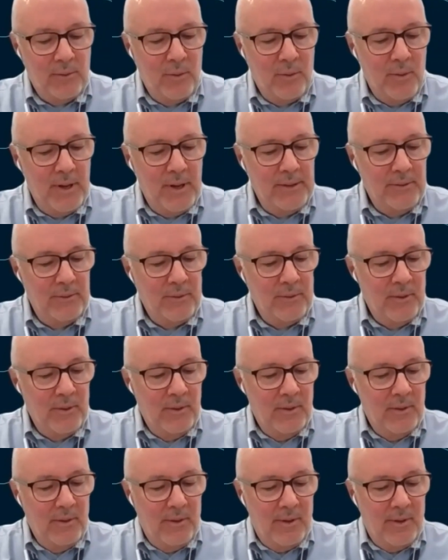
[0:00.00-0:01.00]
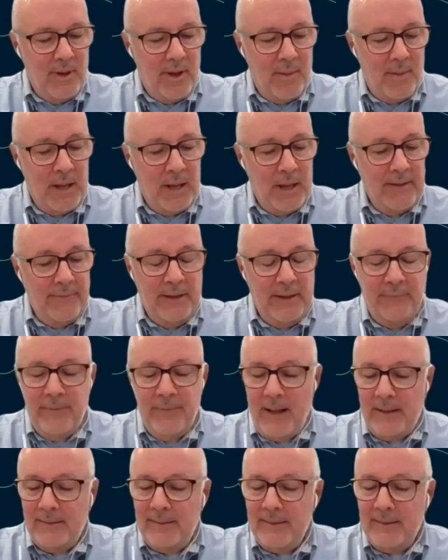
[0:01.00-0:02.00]
It's very common for us to see in
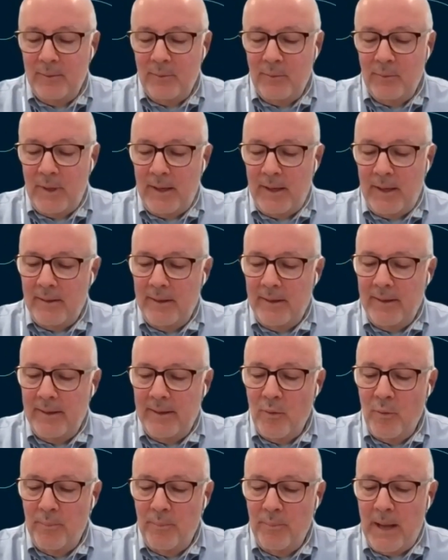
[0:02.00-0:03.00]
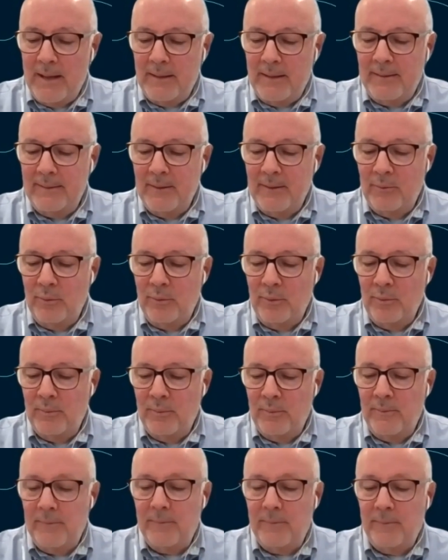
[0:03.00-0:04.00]
reports the word
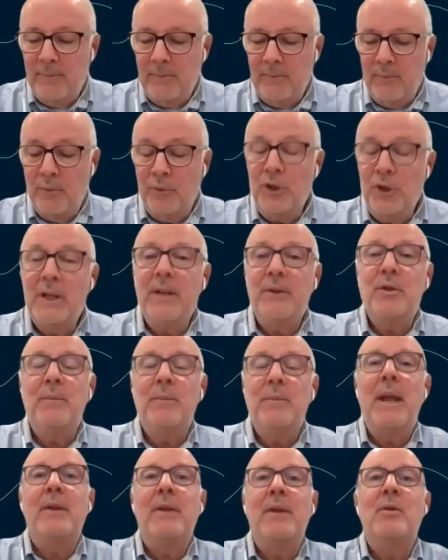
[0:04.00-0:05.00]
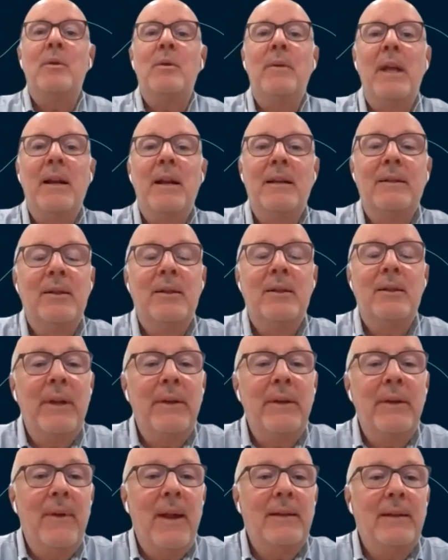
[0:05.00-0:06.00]
inflation and
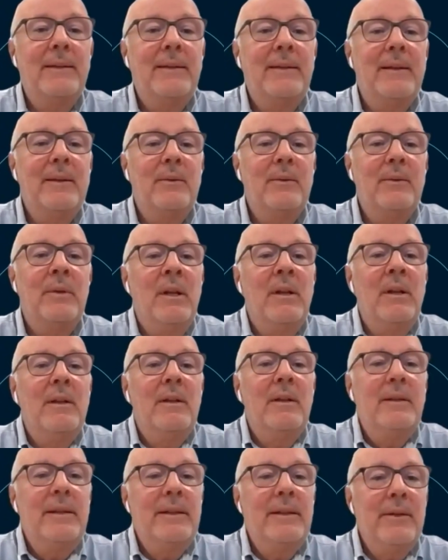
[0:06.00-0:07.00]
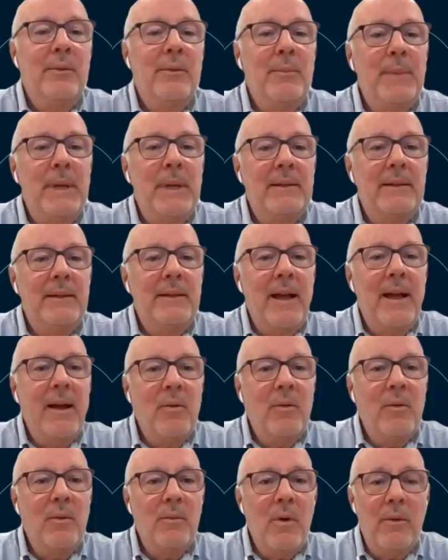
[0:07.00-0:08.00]
comparing the average ticket to
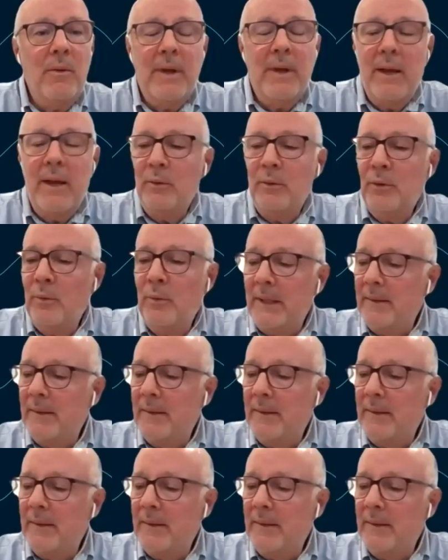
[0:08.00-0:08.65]
inflation,